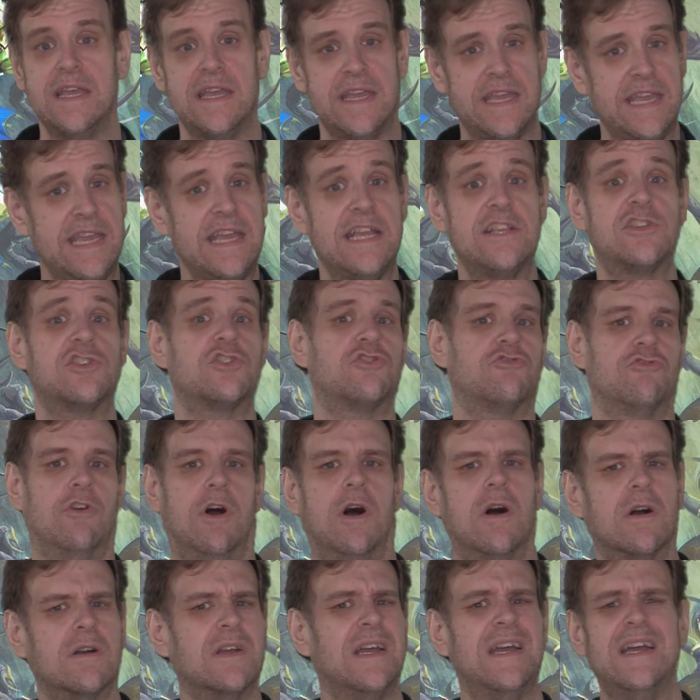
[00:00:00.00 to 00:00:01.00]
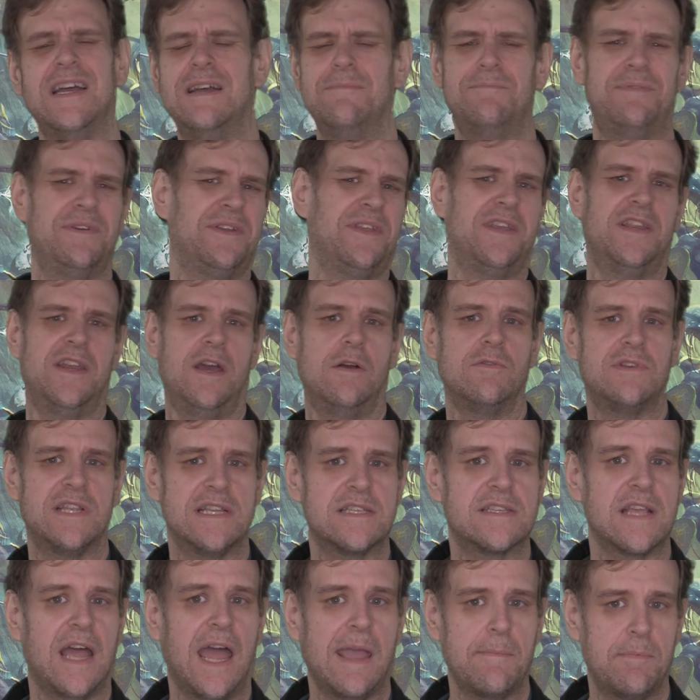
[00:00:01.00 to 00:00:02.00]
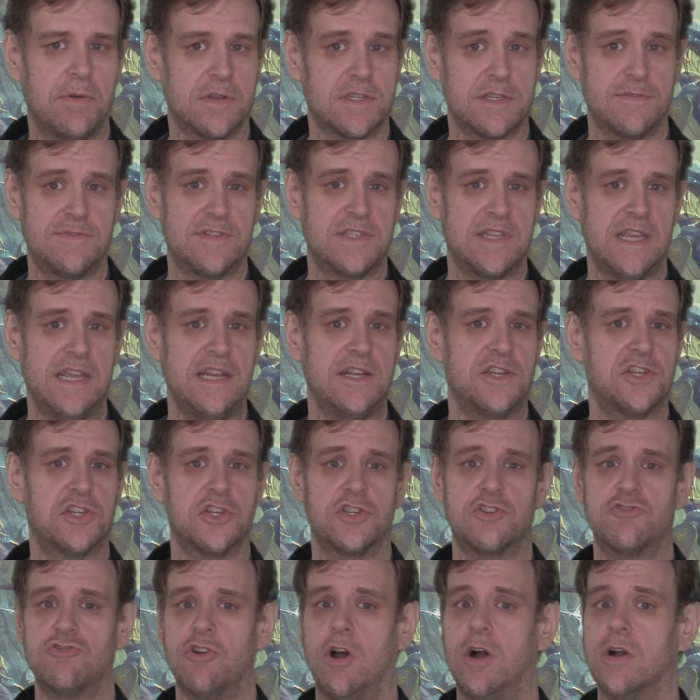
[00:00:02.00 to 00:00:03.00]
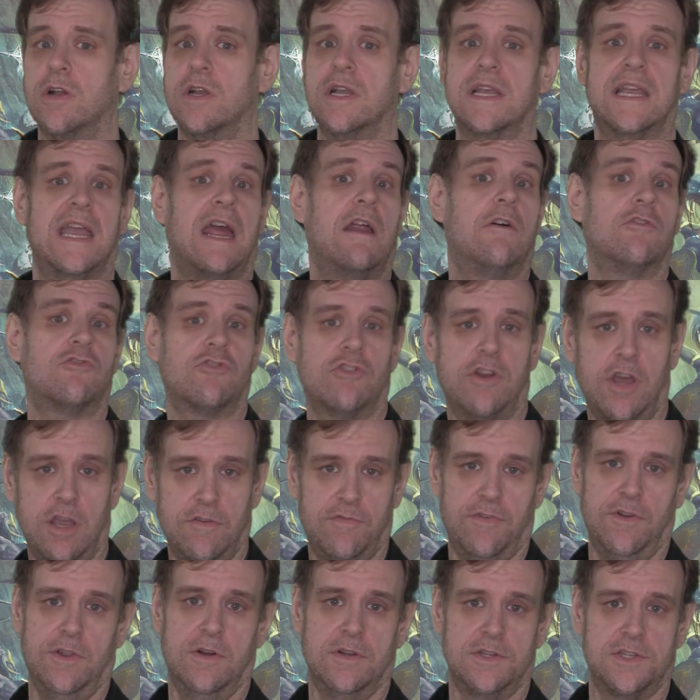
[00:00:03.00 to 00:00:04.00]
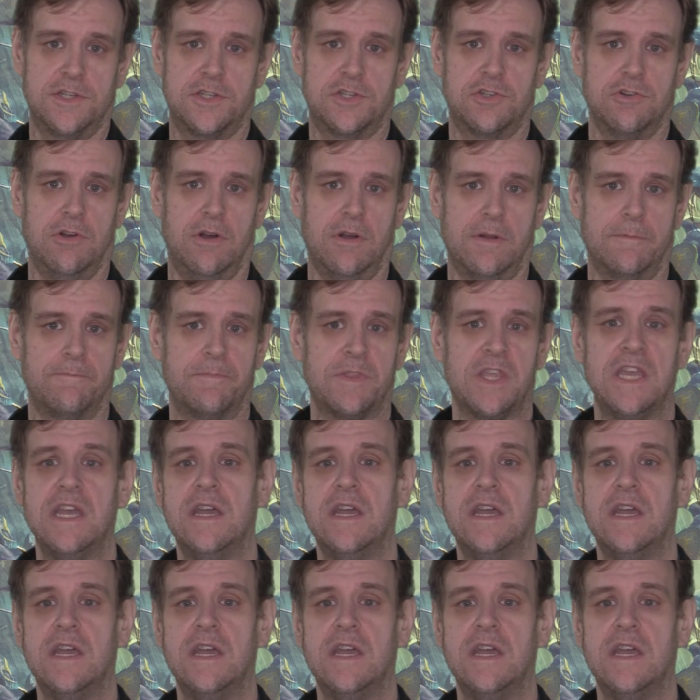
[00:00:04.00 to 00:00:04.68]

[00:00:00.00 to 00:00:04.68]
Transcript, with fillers: It is strong, but, you know, Disciples of Tzeentch are strong, Kharadron Overlords are strong.